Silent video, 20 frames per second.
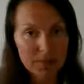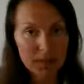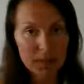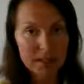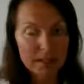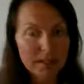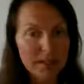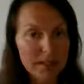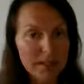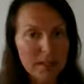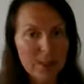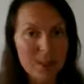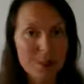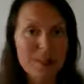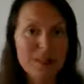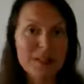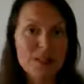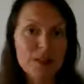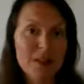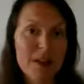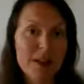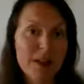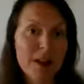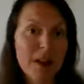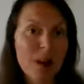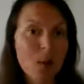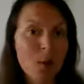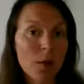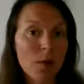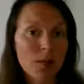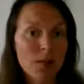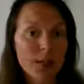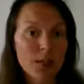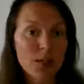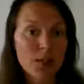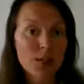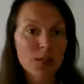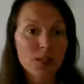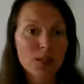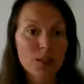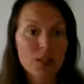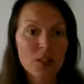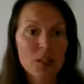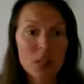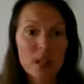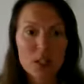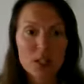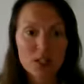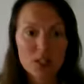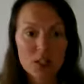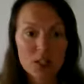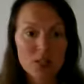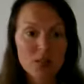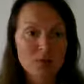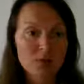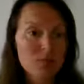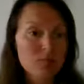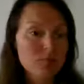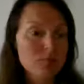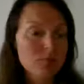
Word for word: dietary supplements, no matter how well researched, just